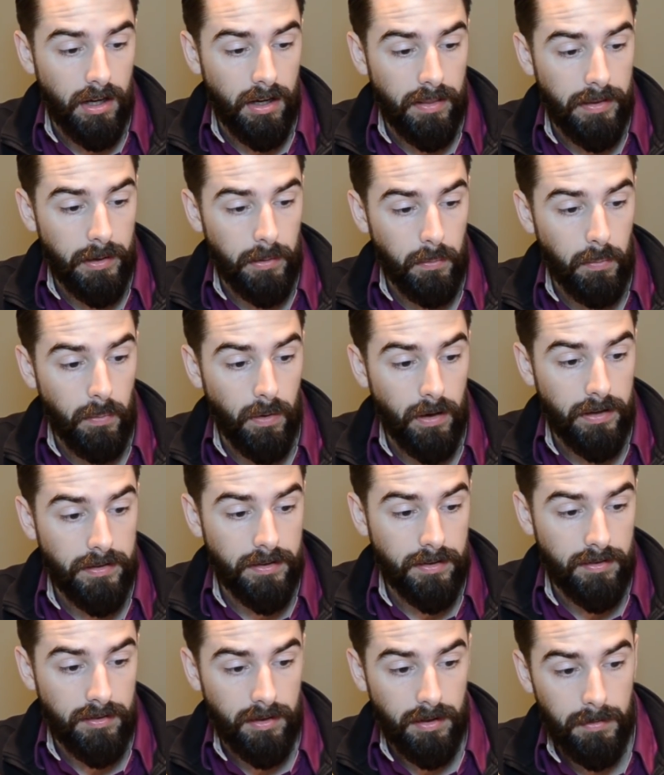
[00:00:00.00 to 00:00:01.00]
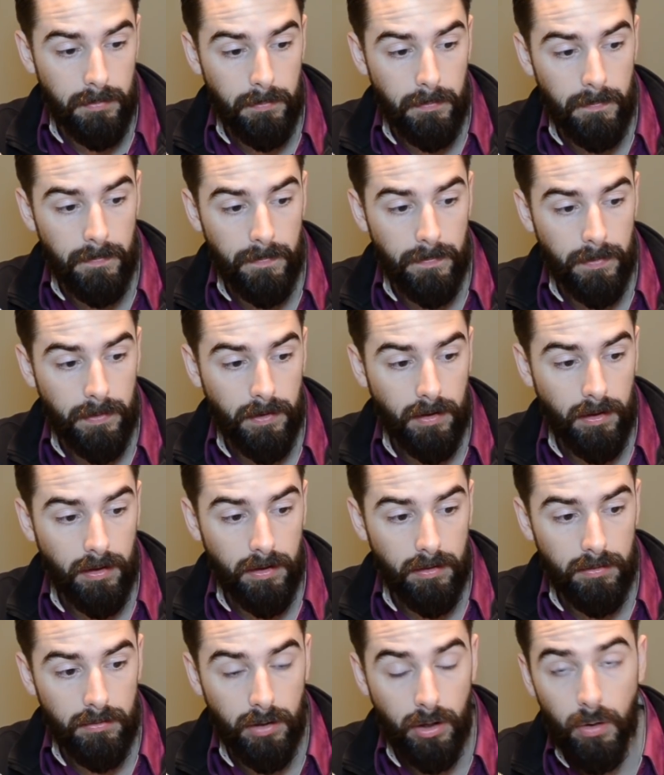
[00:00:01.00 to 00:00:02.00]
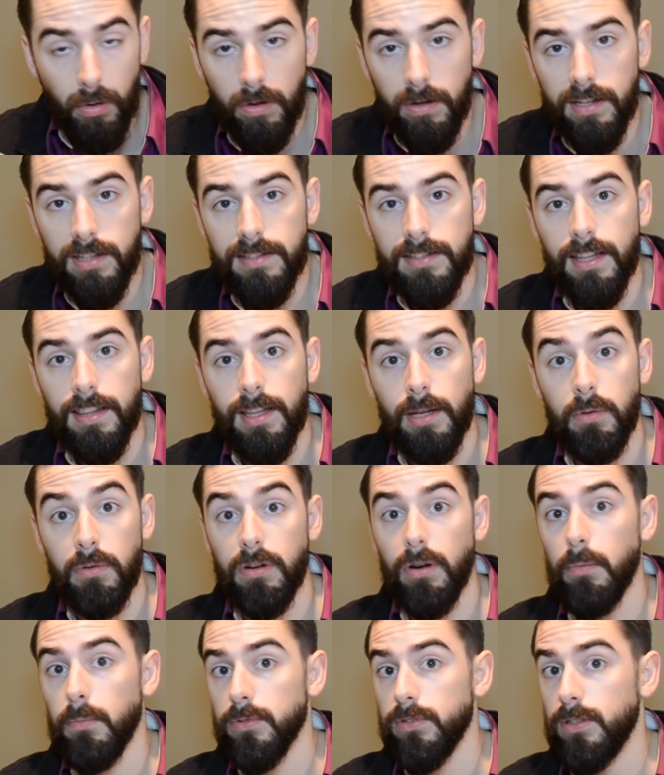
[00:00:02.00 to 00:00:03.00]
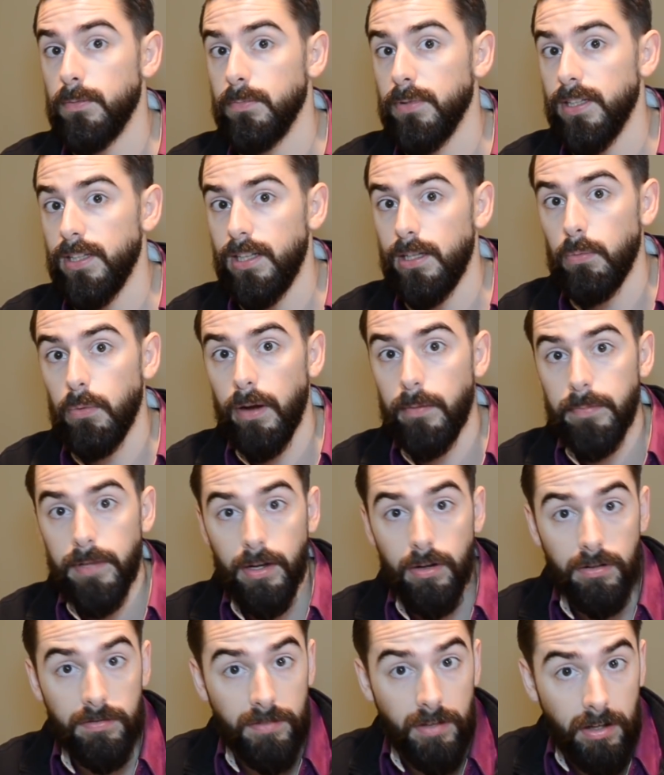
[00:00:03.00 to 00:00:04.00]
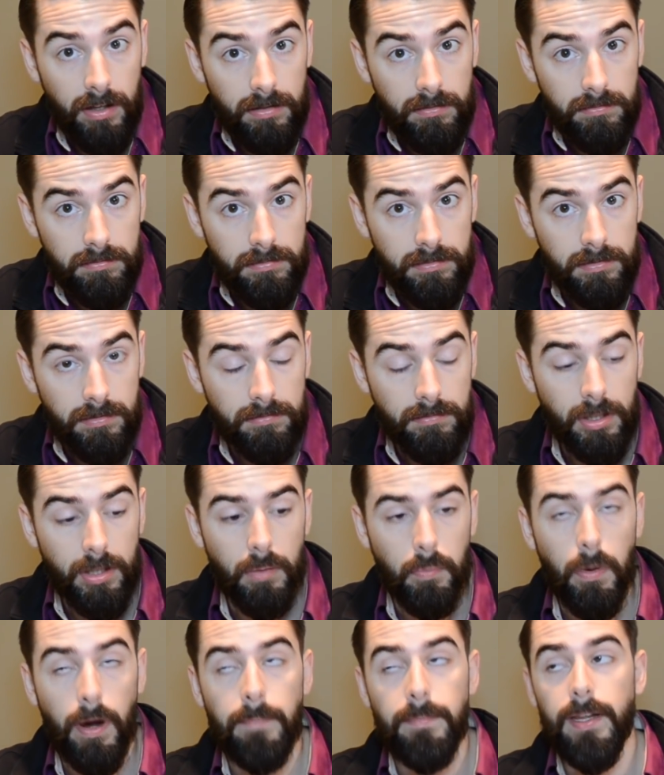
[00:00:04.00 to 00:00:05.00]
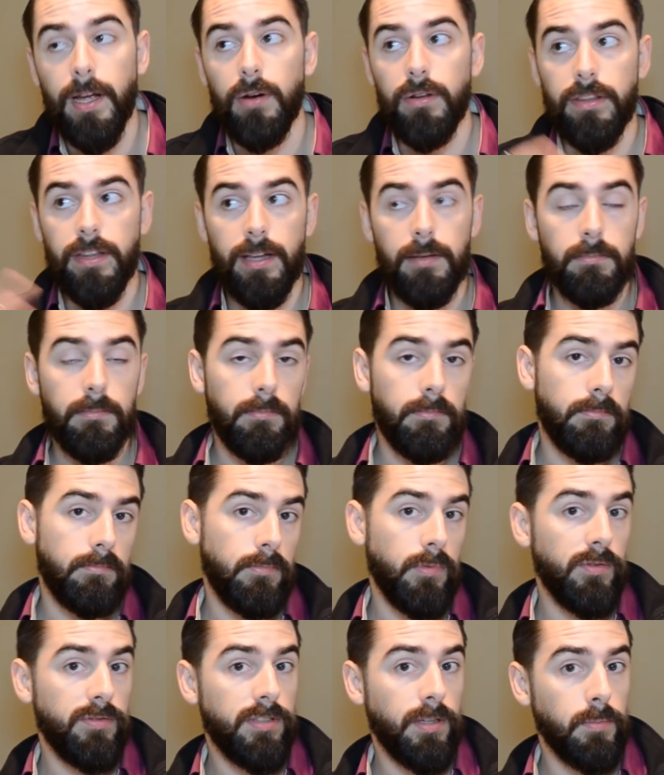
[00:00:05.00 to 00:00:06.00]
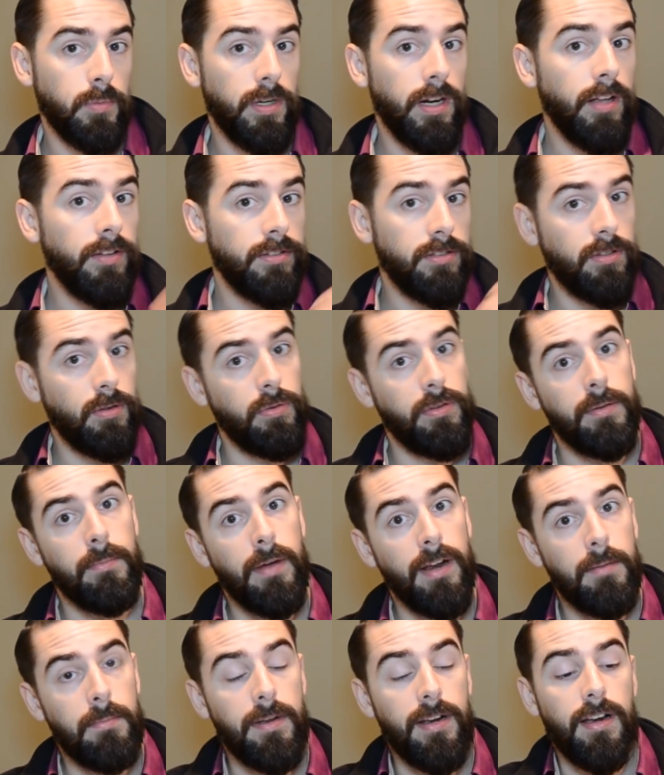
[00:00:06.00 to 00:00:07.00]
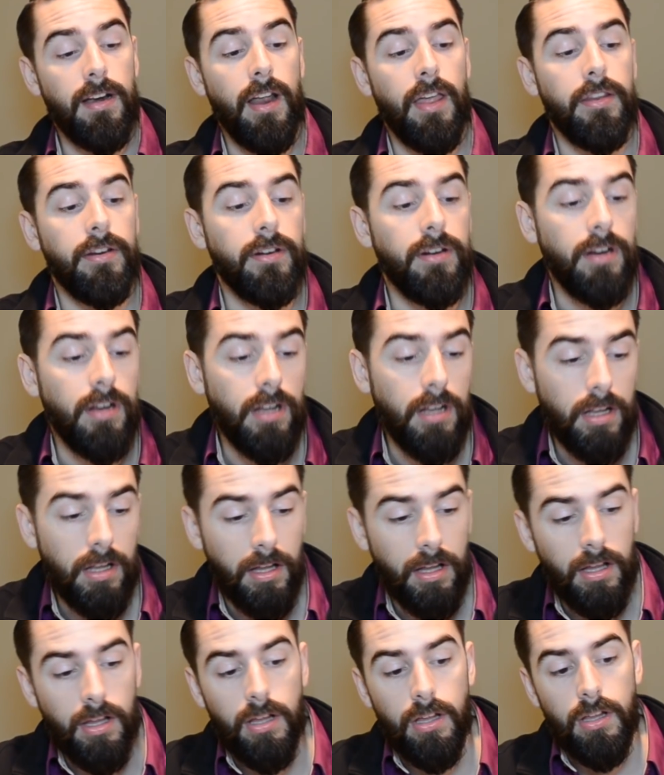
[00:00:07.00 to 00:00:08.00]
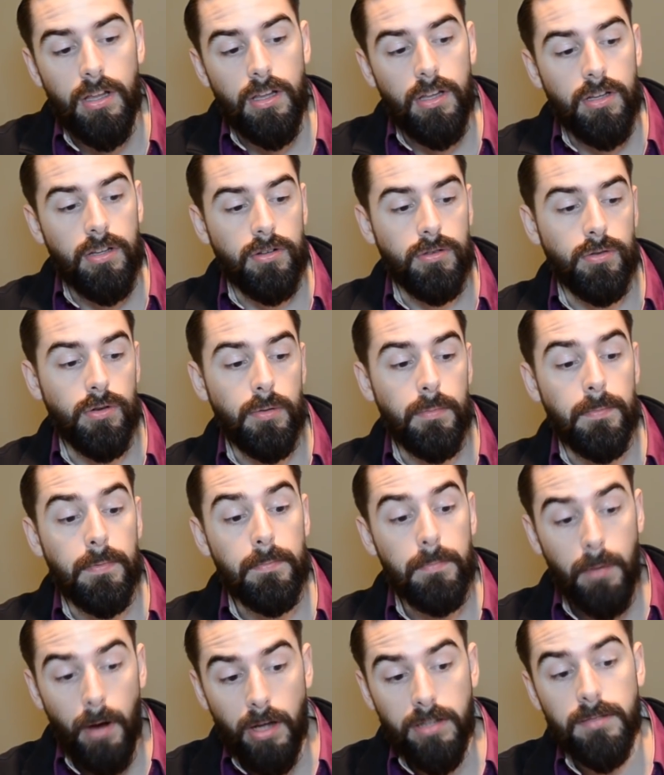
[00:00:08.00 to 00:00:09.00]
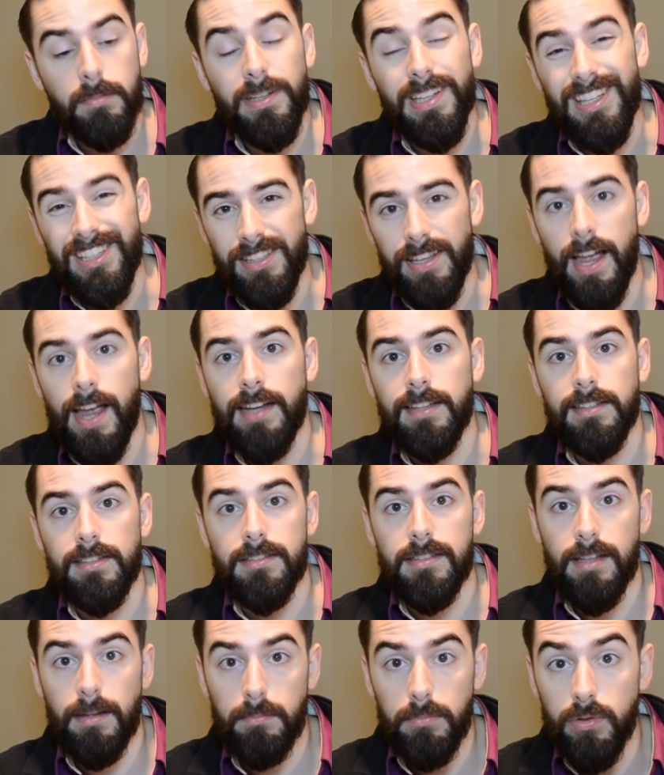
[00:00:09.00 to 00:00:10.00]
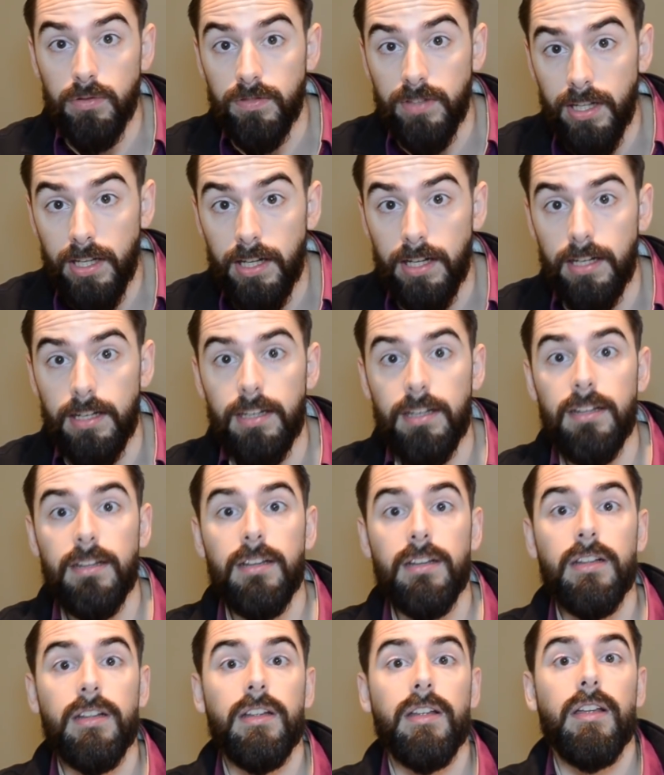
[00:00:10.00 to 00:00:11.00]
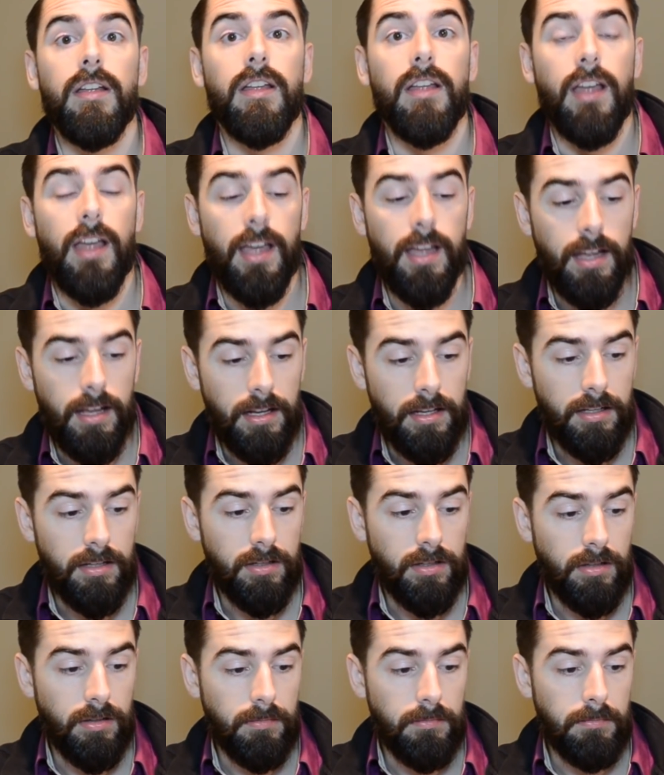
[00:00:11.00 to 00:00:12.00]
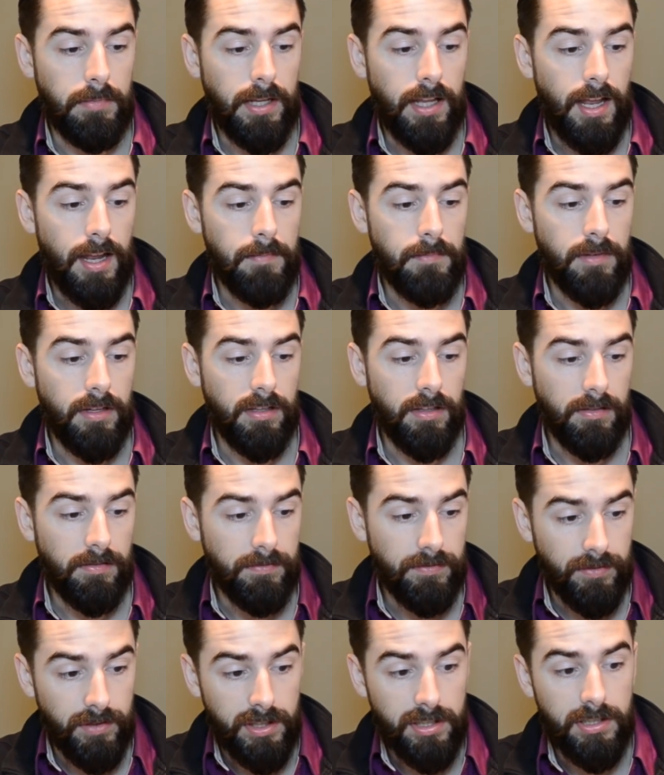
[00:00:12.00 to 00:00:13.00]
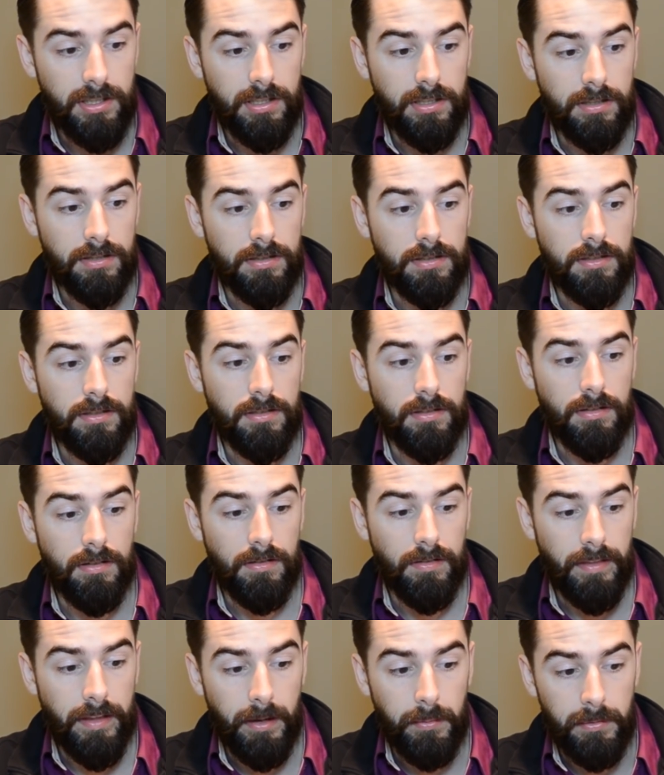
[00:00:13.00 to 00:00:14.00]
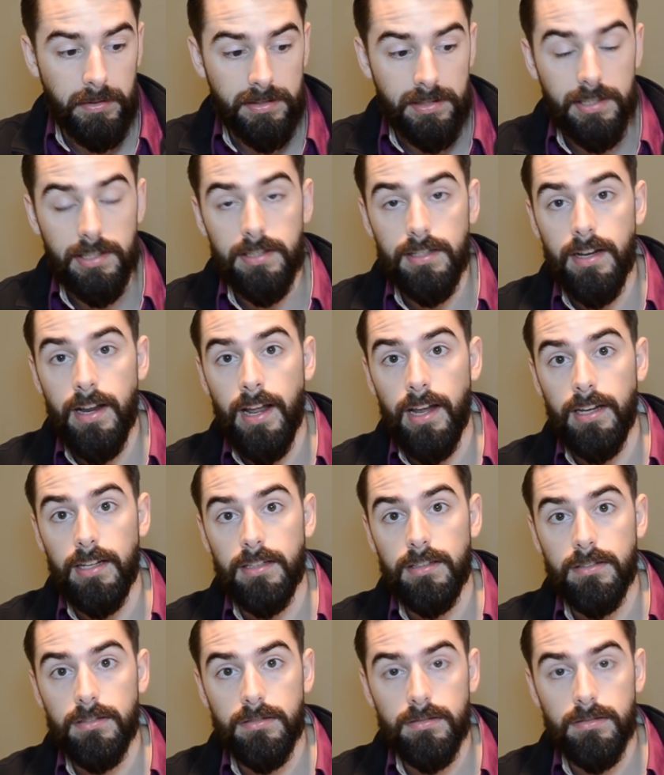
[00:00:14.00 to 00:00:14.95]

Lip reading: there was some recordings that they were almost completely wiped out, if not wiped out and they moved somewhere else. So there might have been another group, possibly the Saxons, that moved in and became the Frisians that we see today.